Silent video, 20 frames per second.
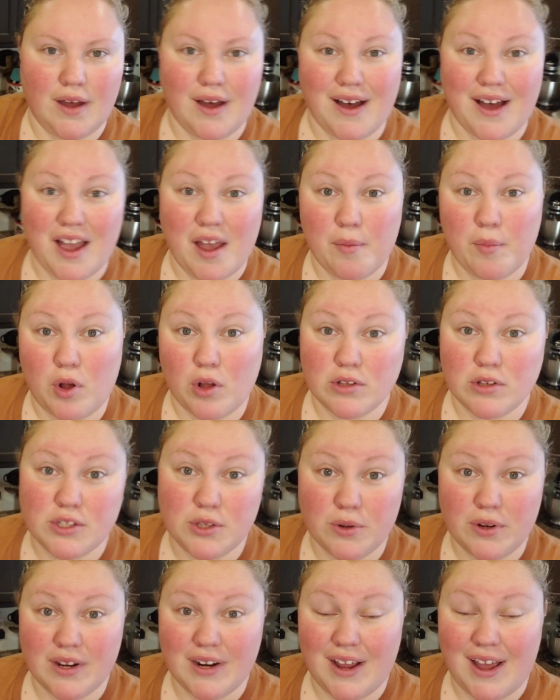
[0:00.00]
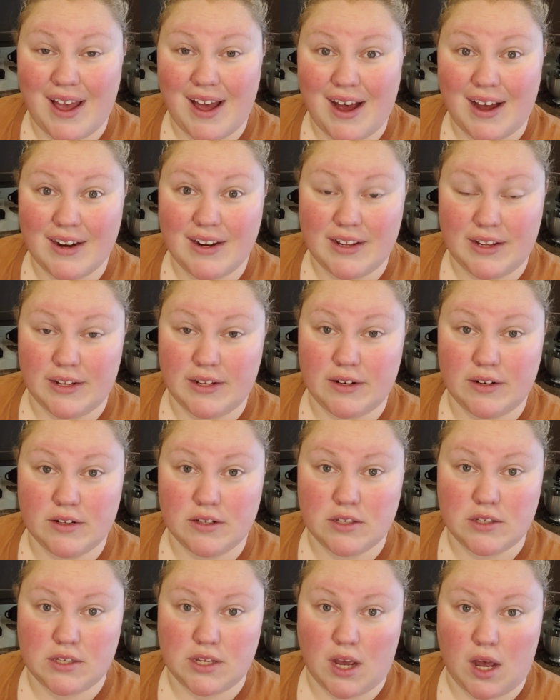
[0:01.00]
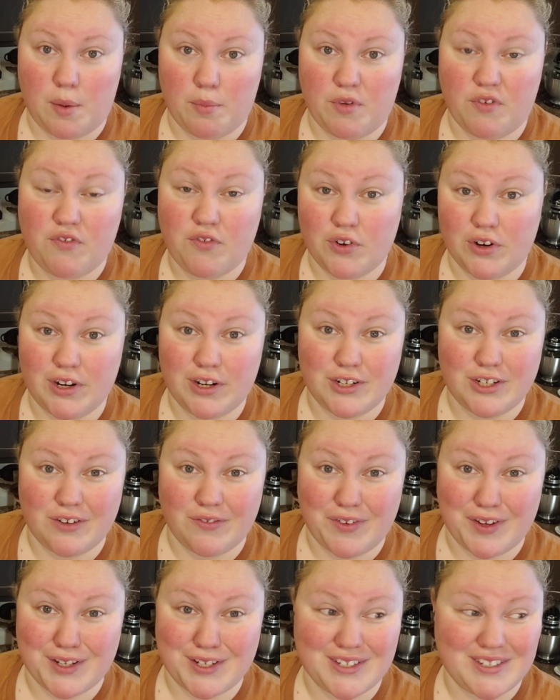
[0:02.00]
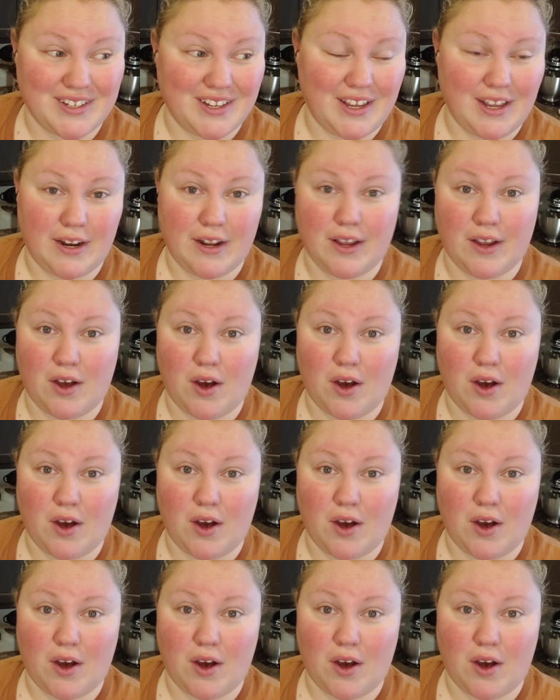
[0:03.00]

I am also going to add in some footage of us getting